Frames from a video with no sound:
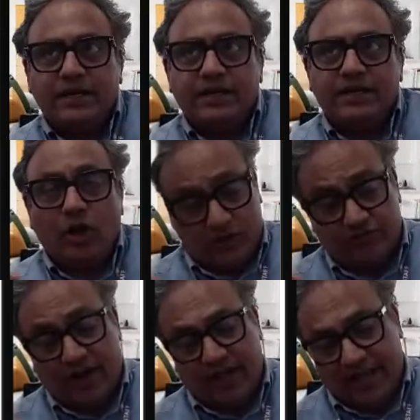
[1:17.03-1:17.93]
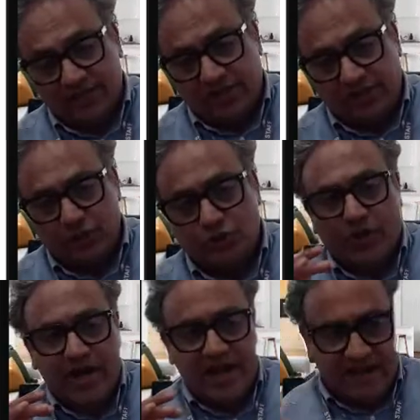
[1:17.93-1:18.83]
not try actually, you should
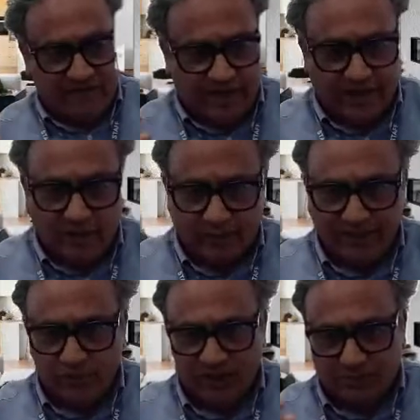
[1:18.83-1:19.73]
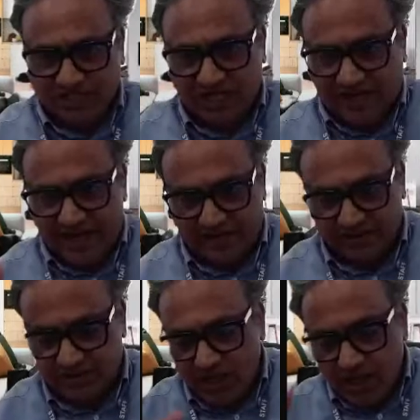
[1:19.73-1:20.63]
never get domains with special
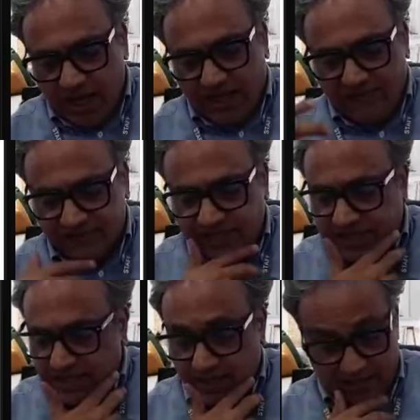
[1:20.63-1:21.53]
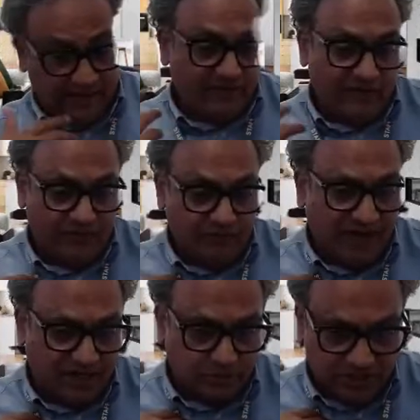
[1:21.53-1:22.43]
characters. I have seen, and in fact, we've made
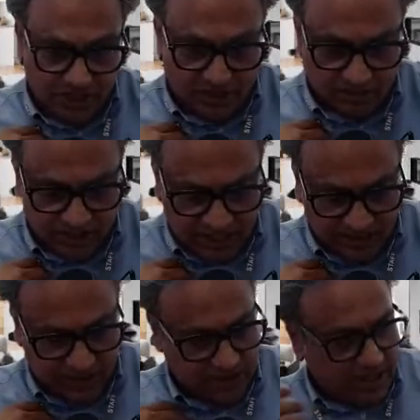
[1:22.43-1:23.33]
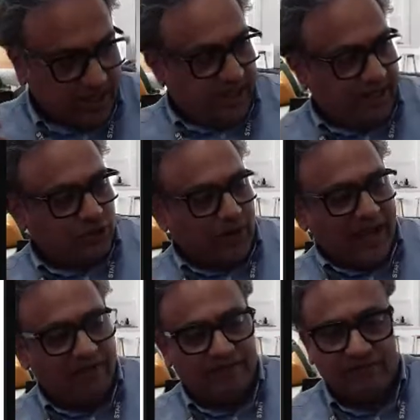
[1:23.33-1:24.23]
this mistake ourselves, is to
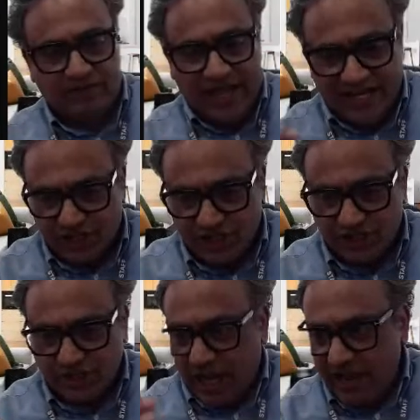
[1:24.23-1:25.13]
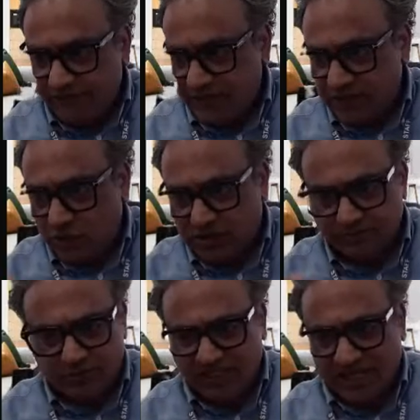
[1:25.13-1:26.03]
have dashes, hyphens, or some
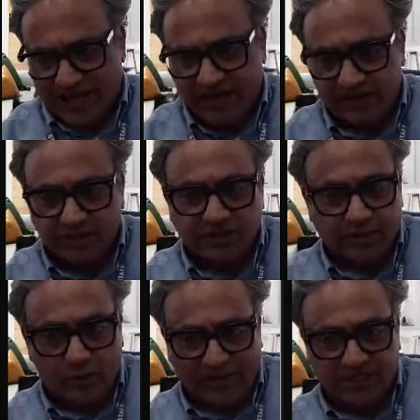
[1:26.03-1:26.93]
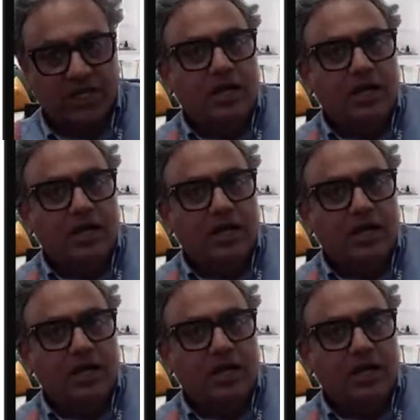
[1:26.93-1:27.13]
special characters in the domains.